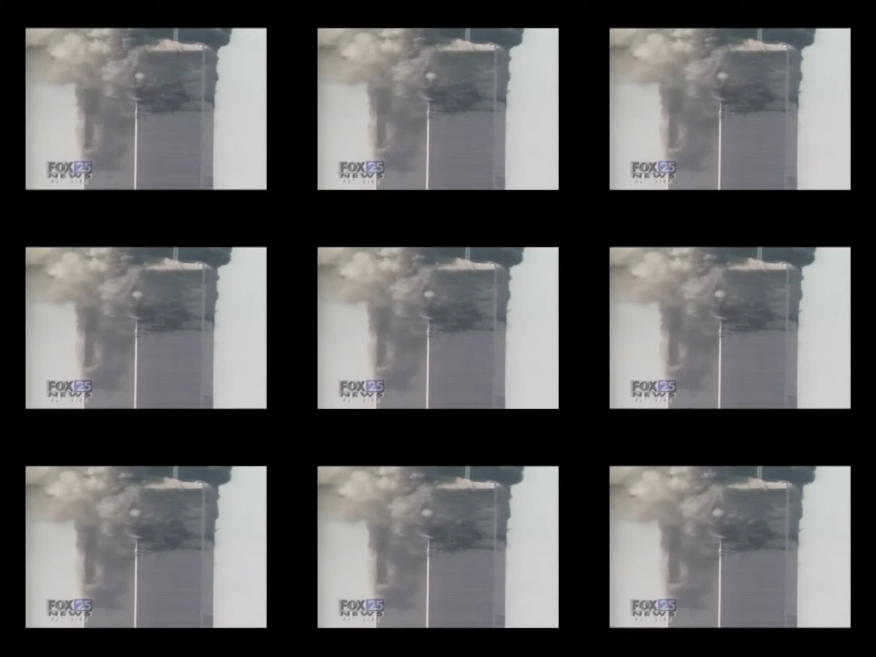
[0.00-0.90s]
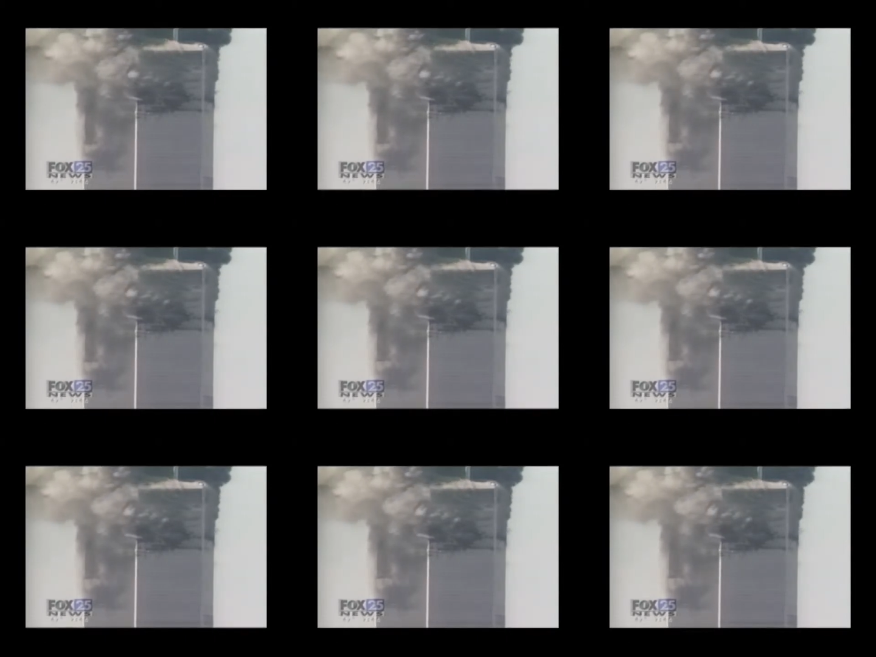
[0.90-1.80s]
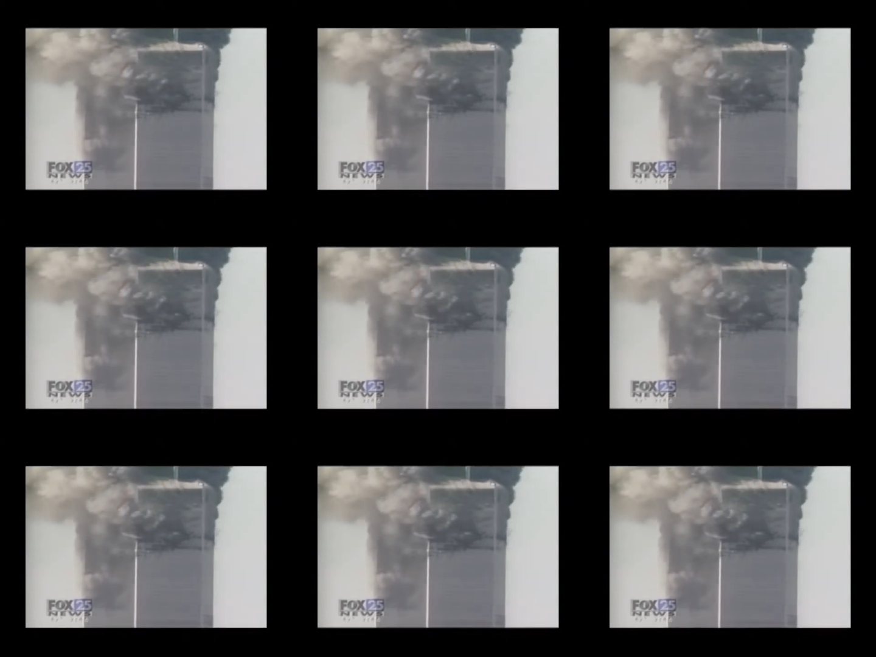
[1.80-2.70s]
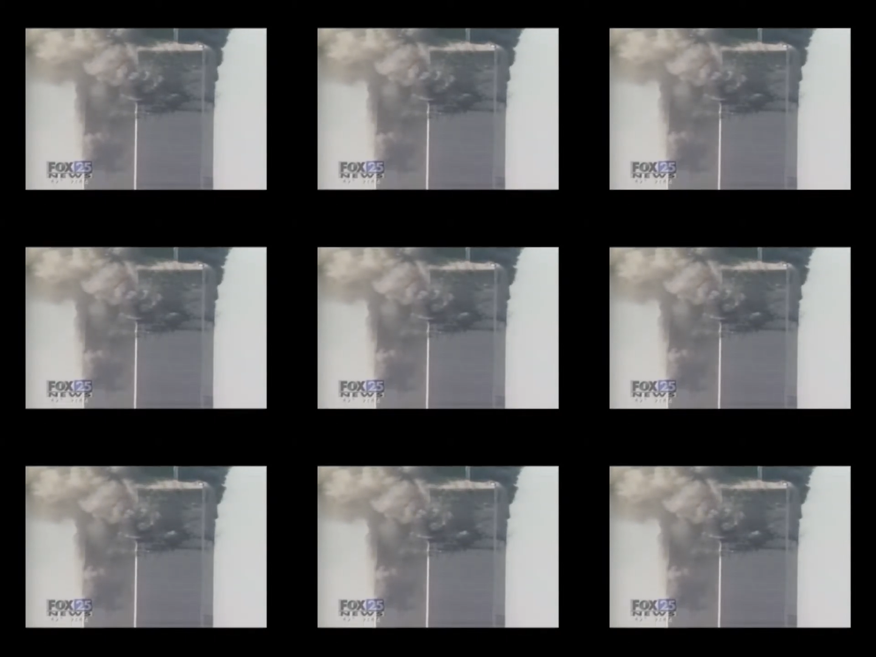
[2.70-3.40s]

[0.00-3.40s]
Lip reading: Nobody's mouth can be seen.